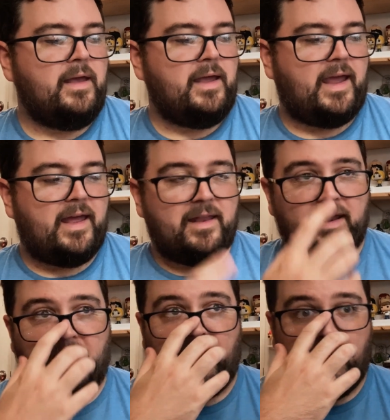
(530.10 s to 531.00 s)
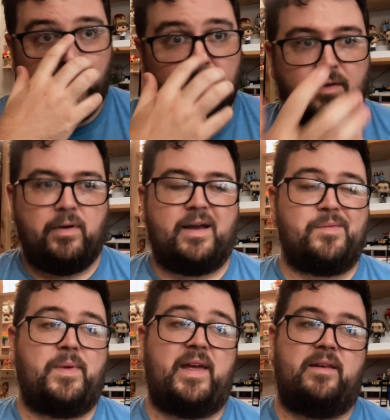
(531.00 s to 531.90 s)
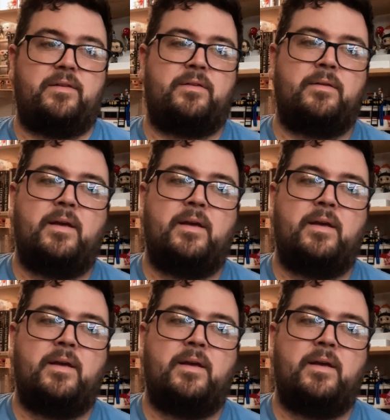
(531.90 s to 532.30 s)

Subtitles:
And I highly recommend